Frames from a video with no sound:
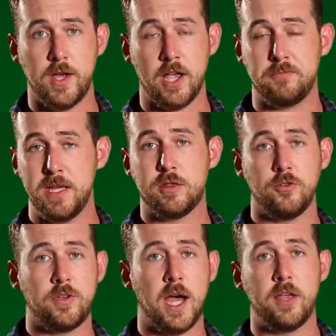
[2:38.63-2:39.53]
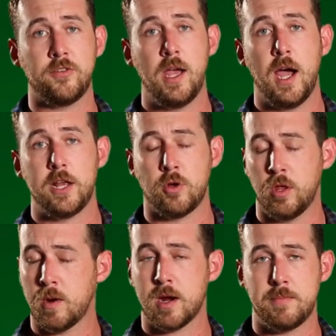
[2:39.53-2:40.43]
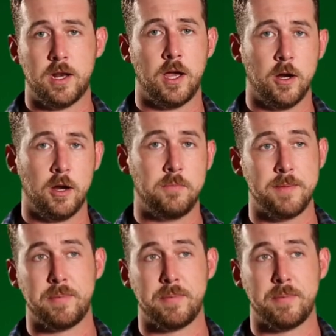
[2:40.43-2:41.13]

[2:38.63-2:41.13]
If you guys meet those guys, I totally recommend hiring them.